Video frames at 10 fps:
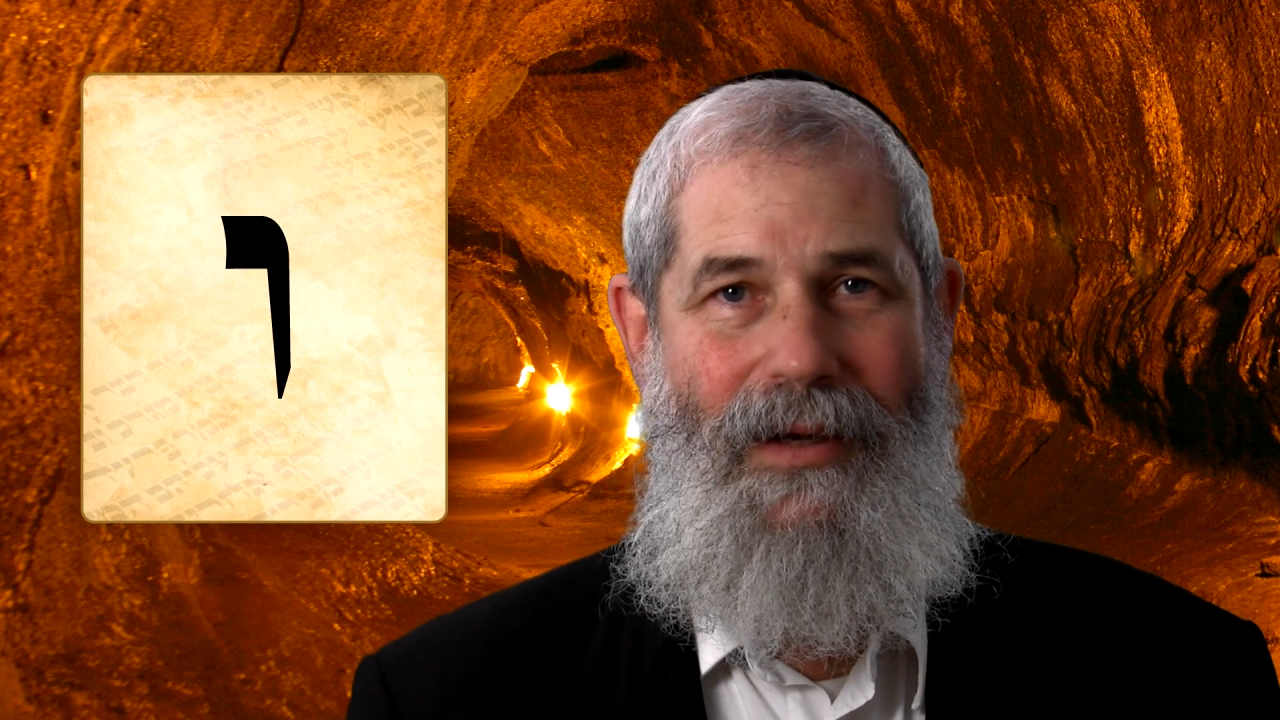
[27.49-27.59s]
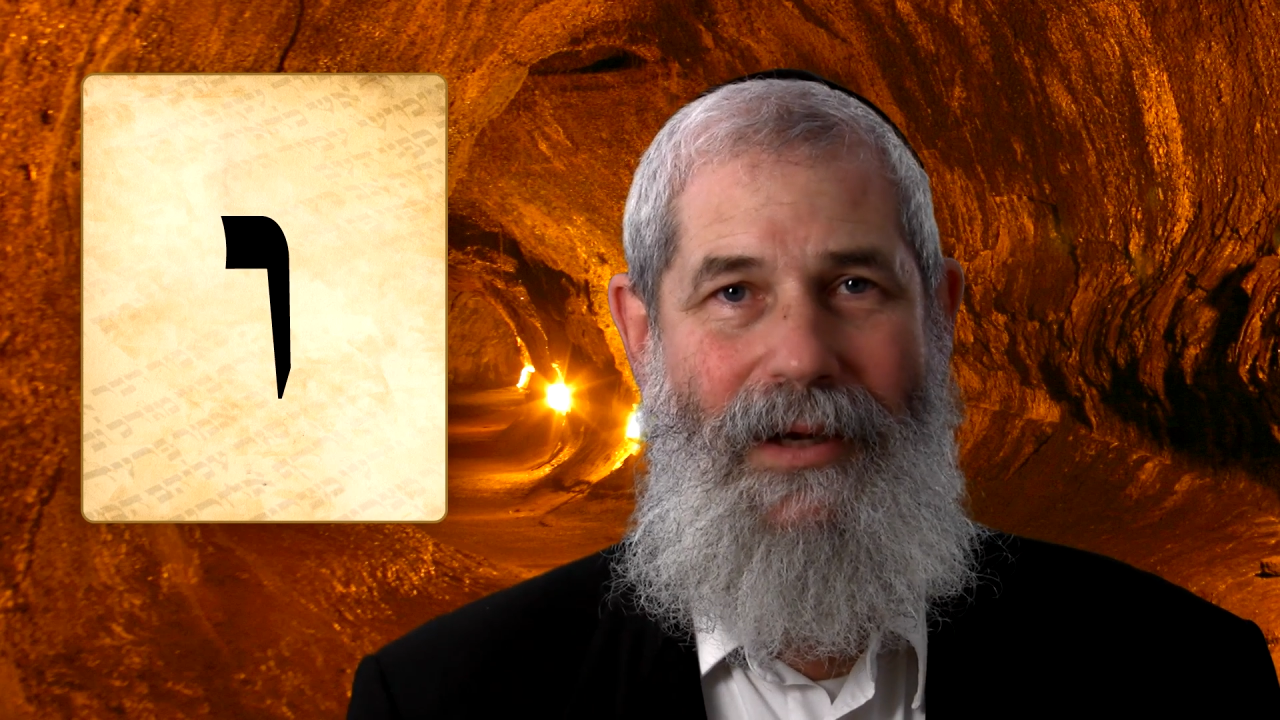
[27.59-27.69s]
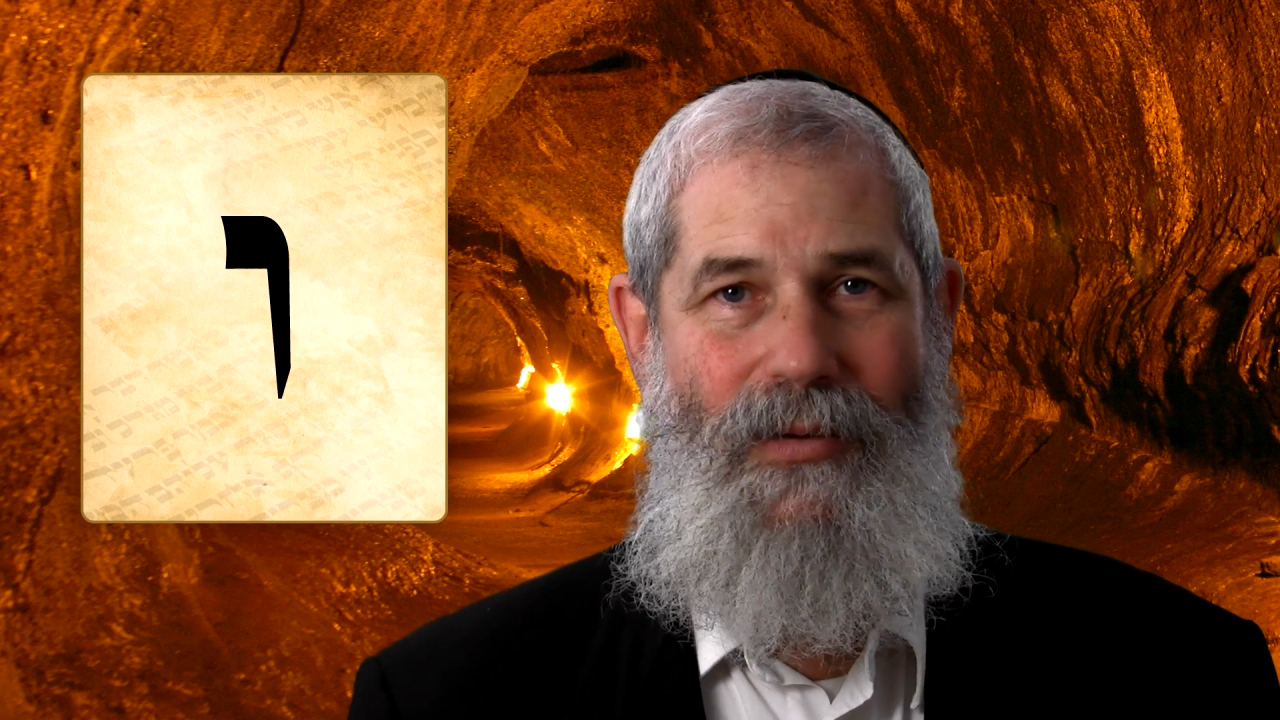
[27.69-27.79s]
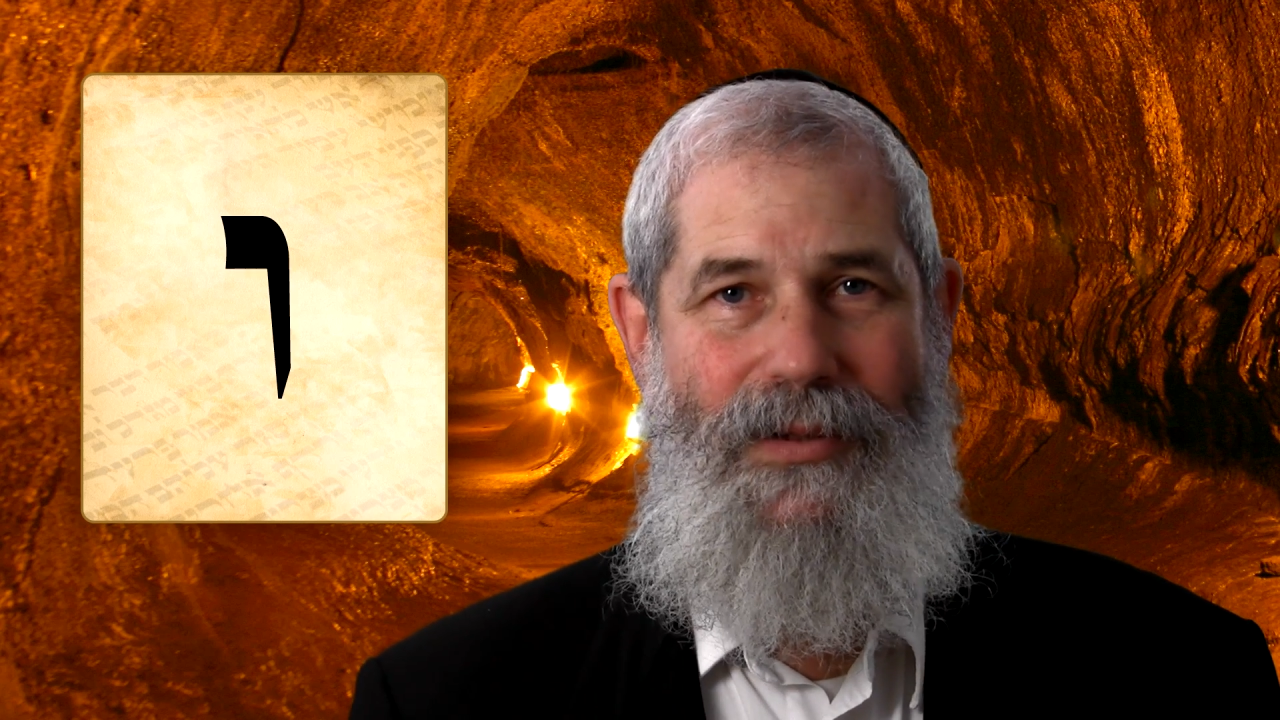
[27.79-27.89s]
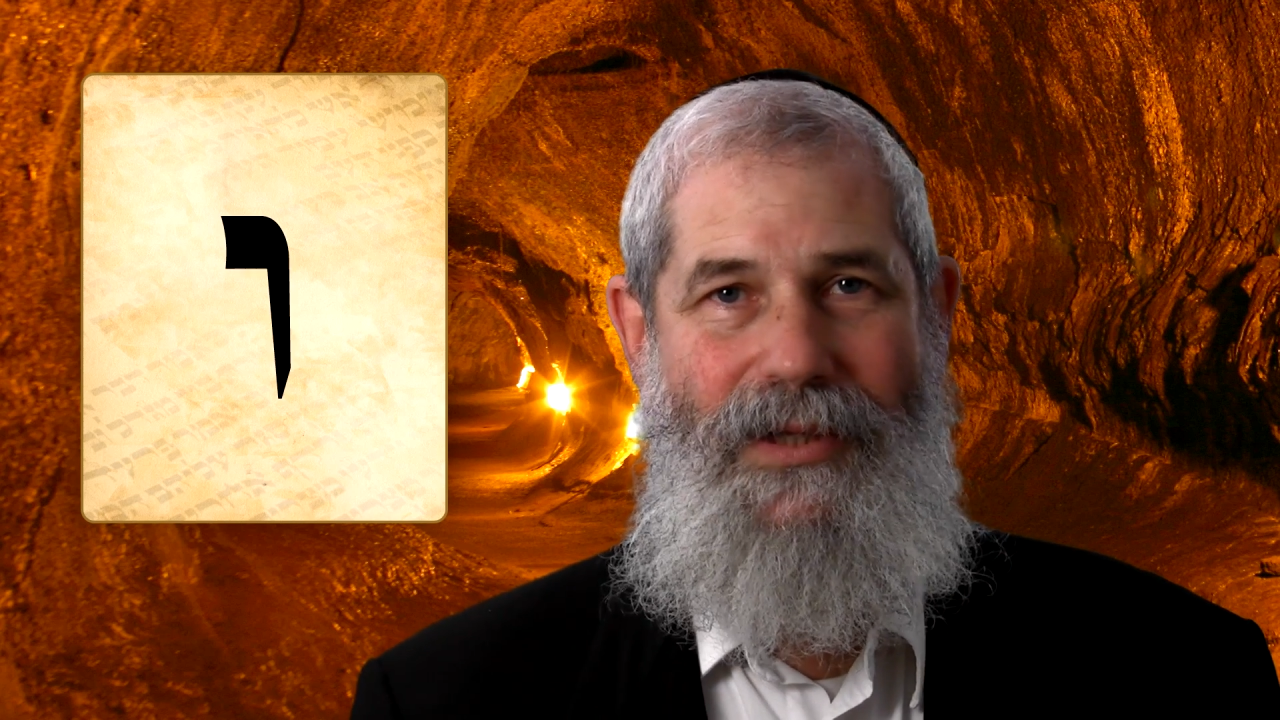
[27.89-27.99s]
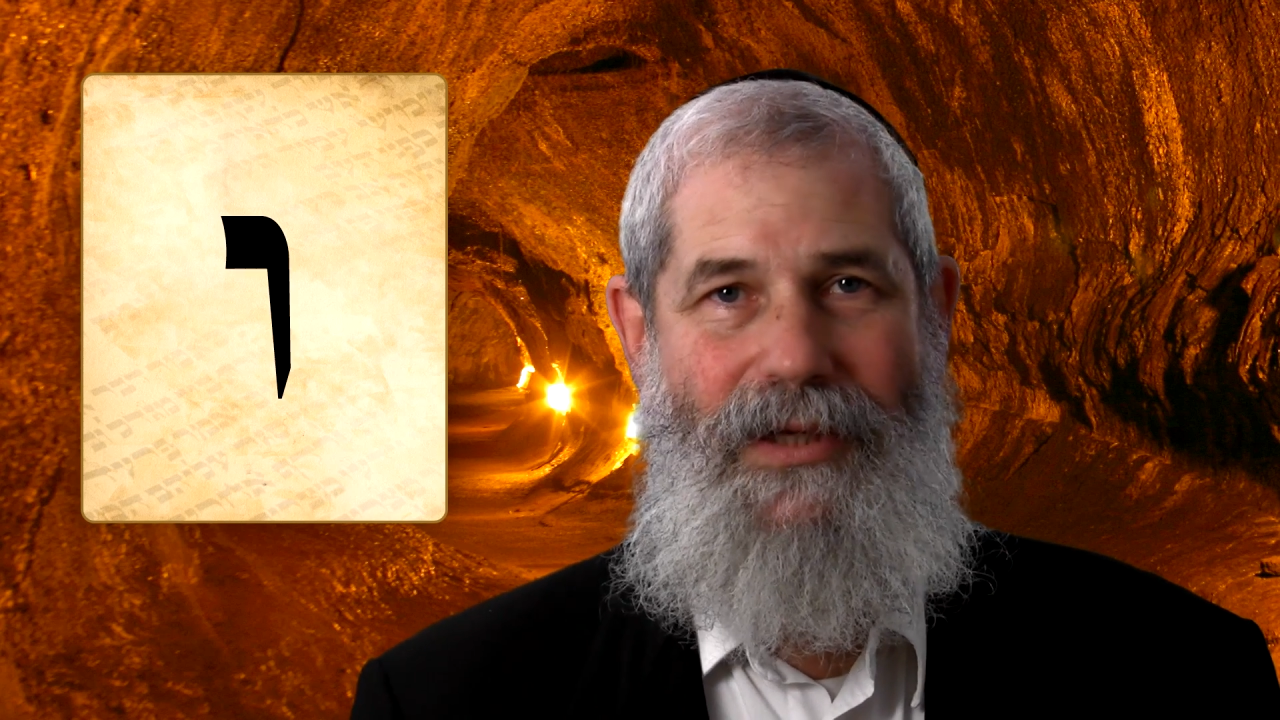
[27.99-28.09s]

it was